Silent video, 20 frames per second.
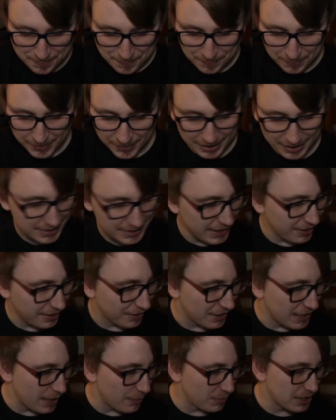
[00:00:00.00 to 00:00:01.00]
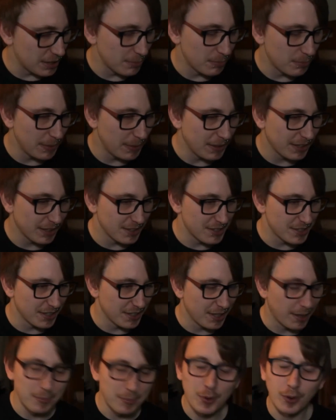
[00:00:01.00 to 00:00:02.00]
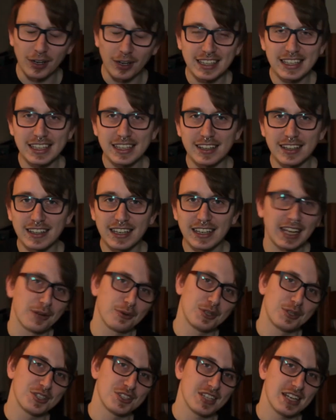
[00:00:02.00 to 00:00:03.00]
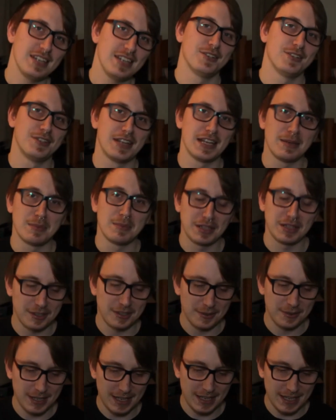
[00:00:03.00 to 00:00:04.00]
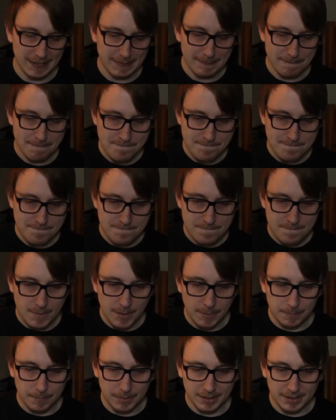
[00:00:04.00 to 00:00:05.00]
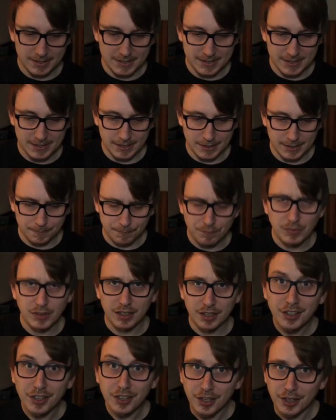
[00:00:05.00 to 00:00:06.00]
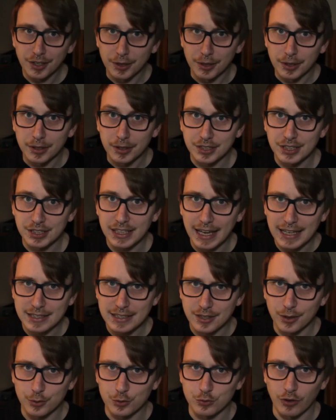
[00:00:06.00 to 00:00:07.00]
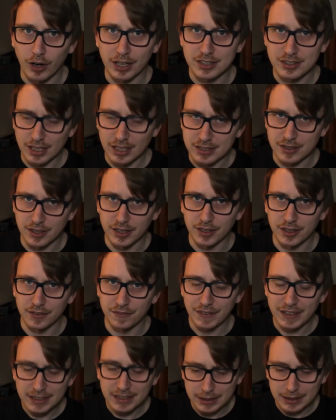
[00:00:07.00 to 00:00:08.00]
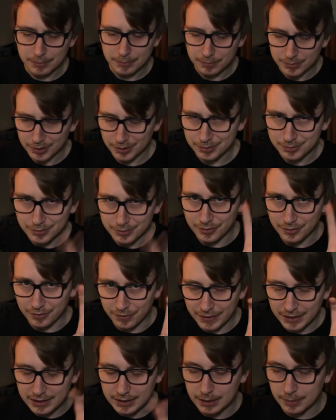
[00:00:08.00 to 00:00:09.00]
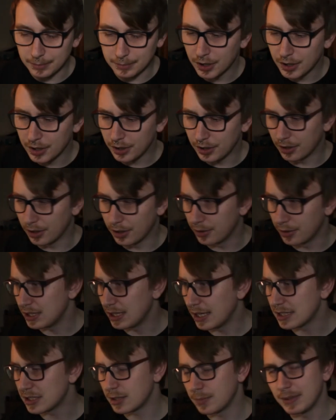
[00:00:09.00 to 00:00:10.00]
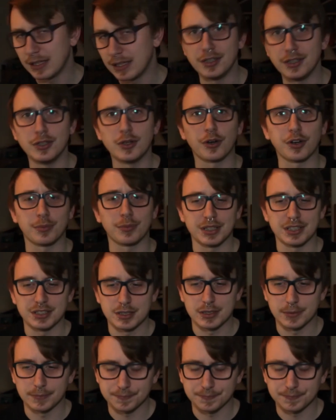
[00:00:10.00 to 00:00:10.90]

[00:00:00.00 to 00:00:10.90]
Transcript: I say unnamed simply because I'm not legally allowed to say her name in the UK, because she gets those rights as a victim, you know, she gets to be anonymous.